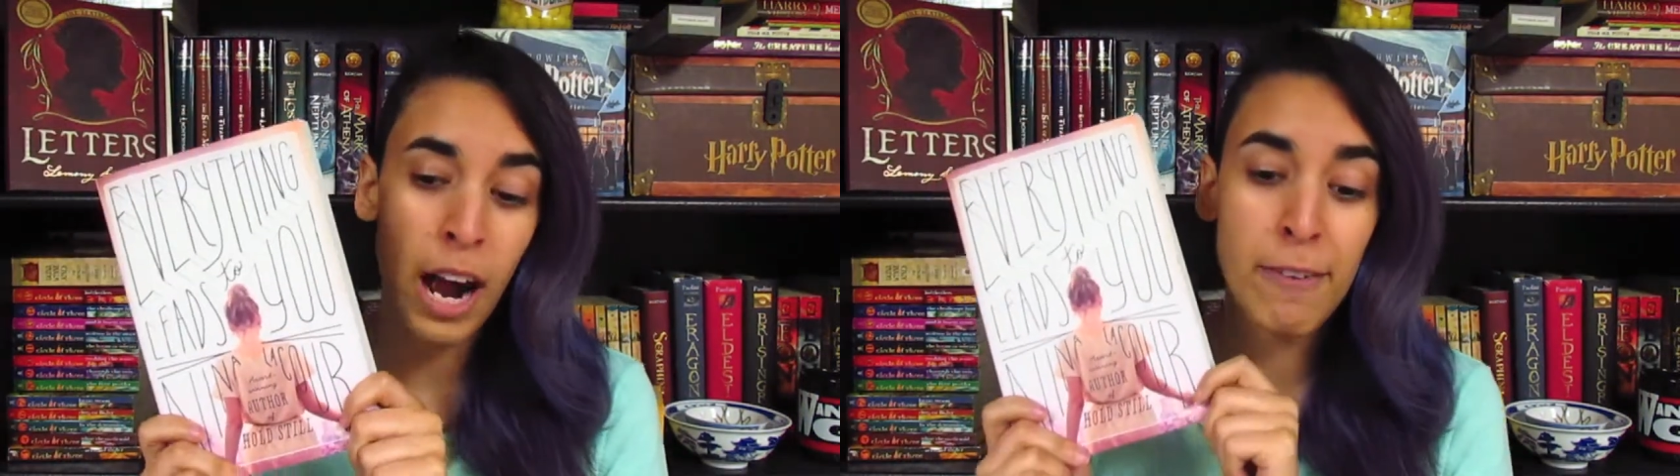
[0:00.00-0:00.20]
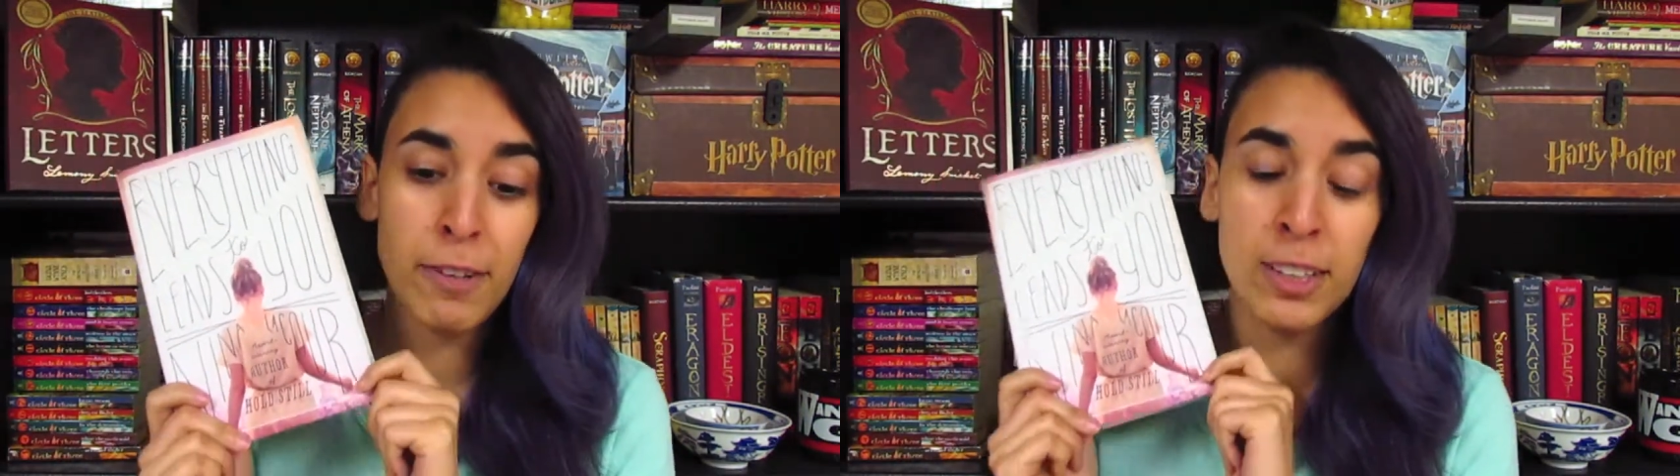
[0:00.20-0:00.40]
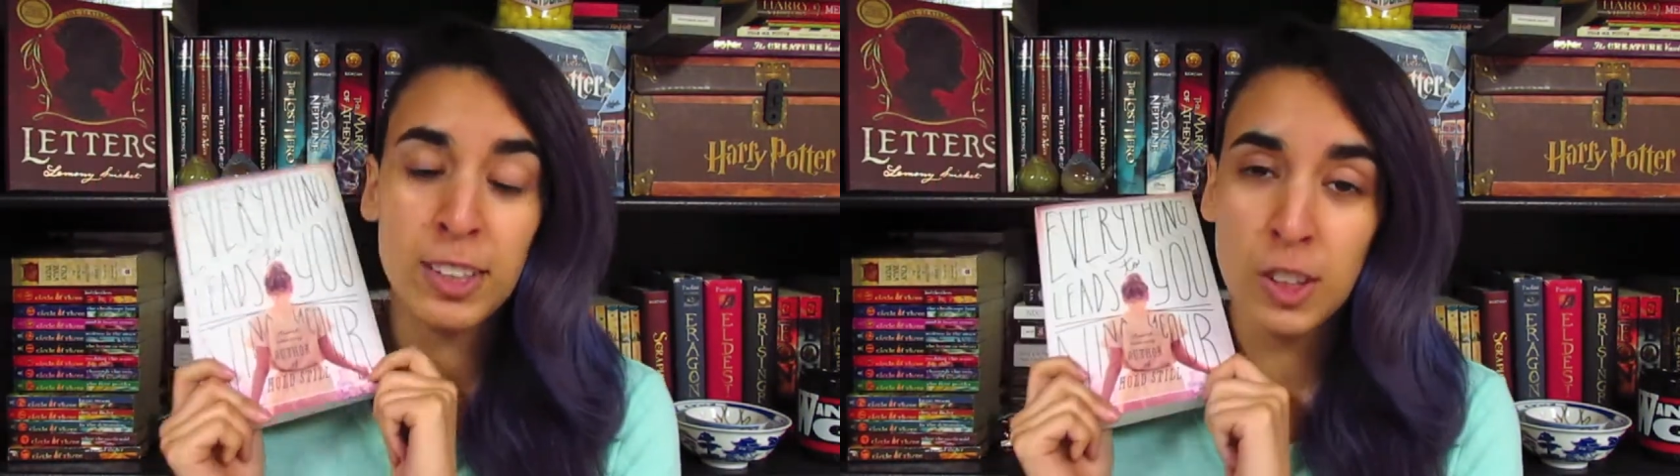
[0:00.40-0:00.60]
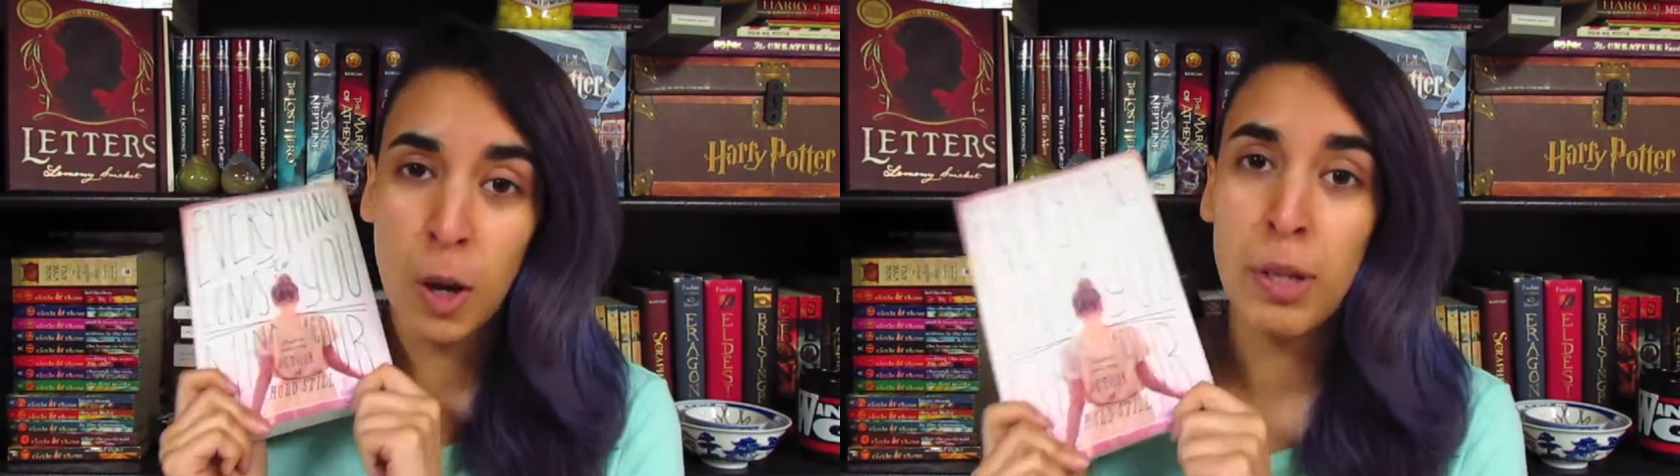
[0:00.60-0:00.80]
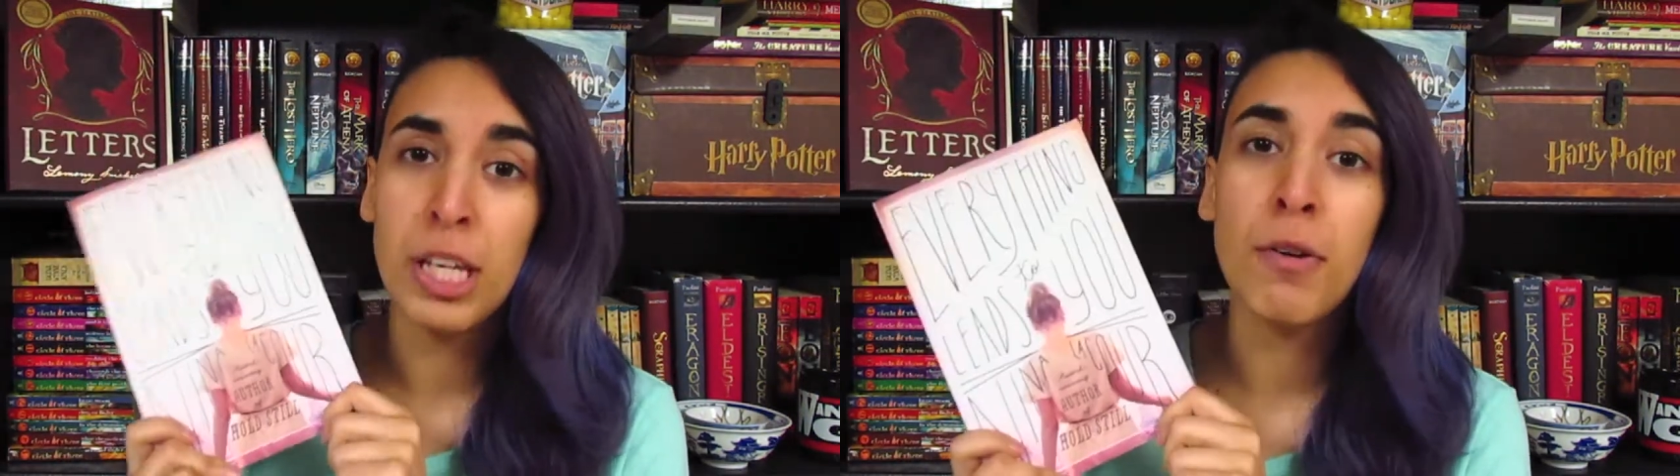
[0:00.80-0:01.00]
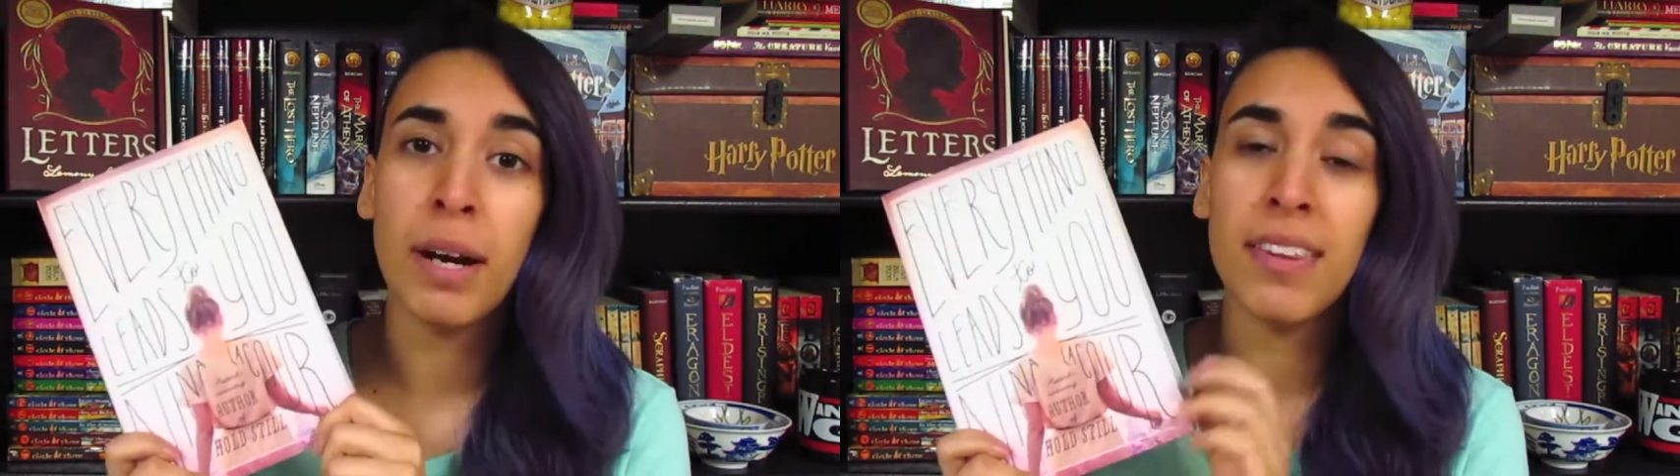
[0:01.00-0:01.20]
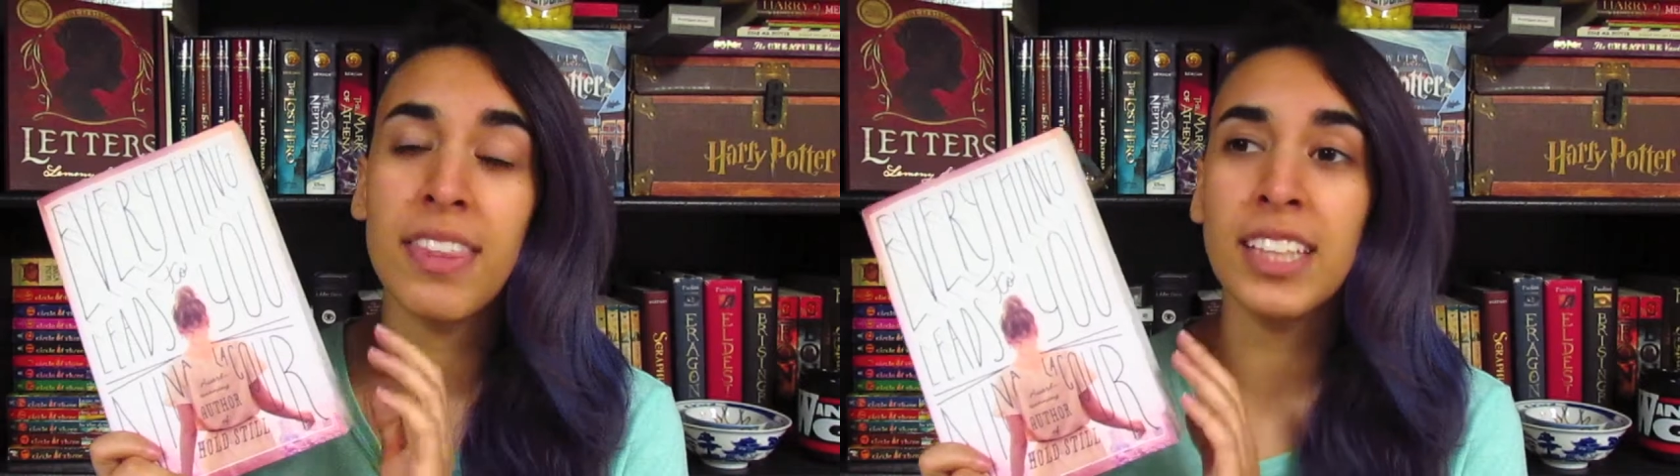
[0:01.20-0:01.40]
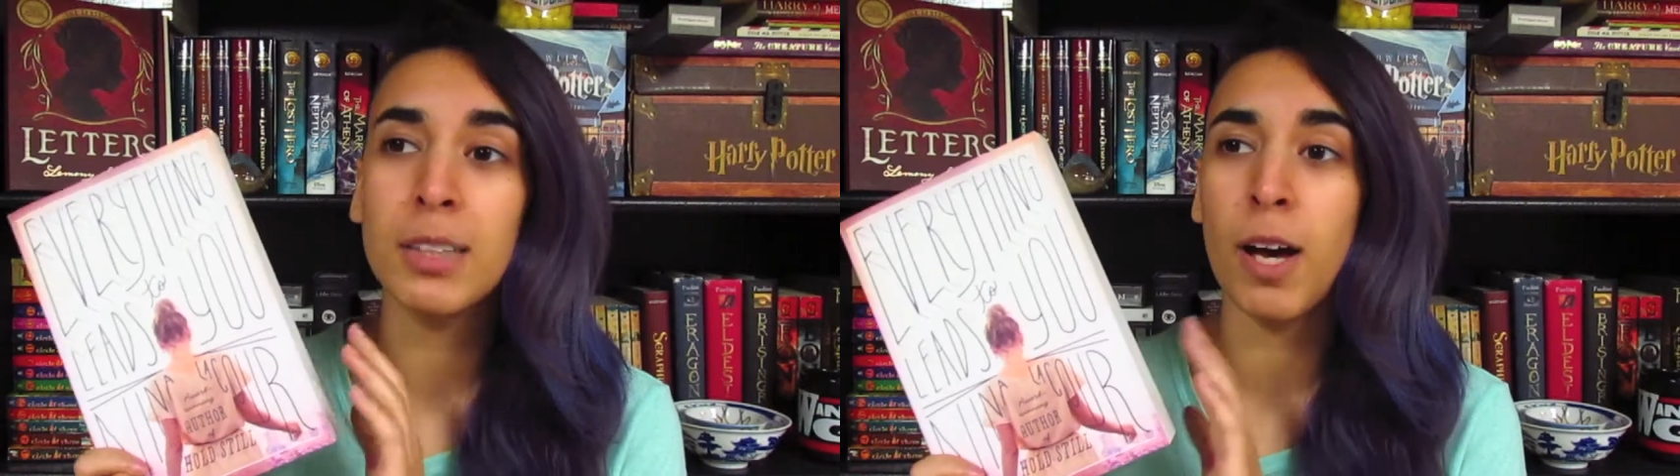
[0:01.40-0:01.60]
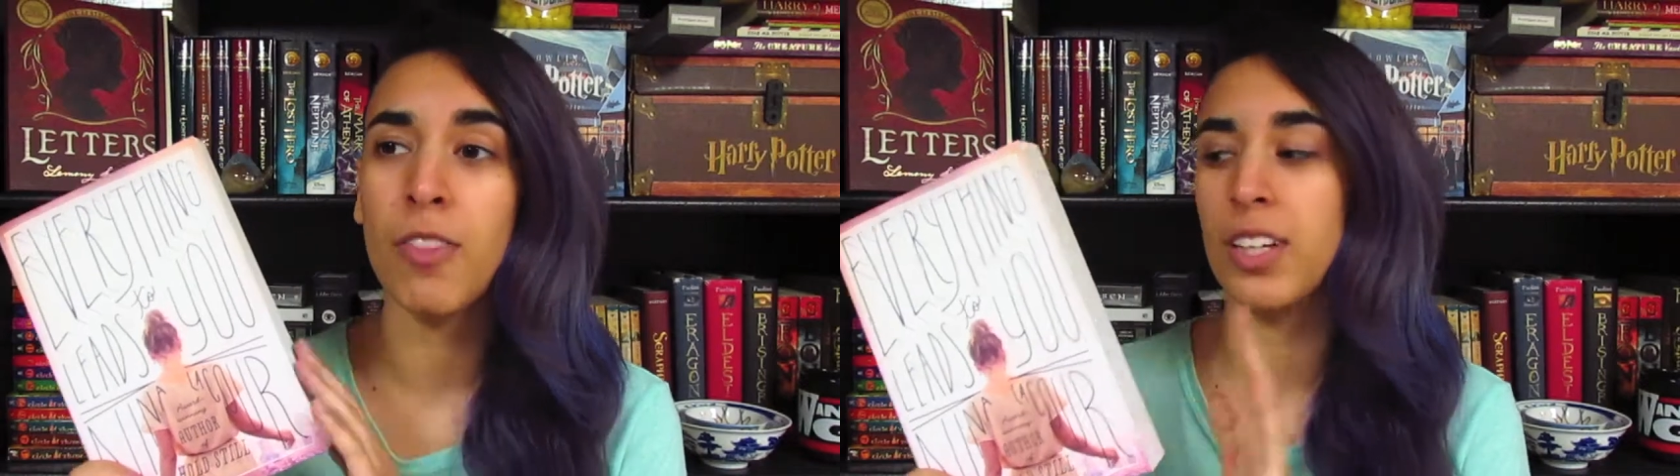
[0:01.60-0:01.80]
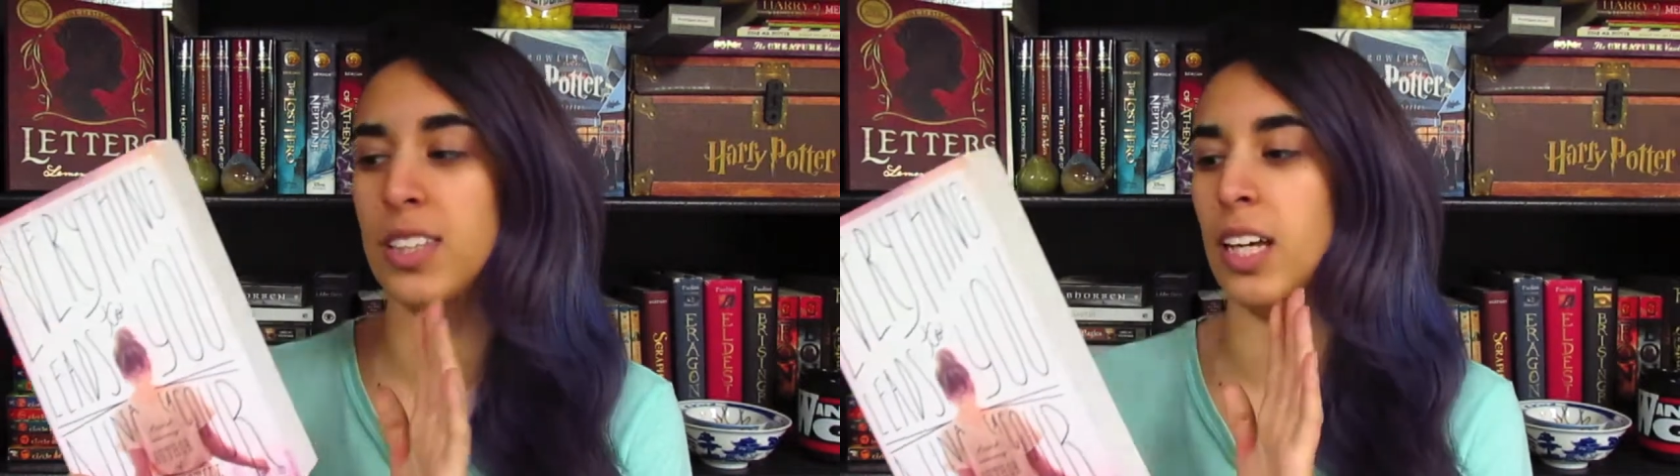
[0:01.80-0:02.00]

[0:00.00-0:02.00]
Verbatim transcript: I've heard so many great things about this.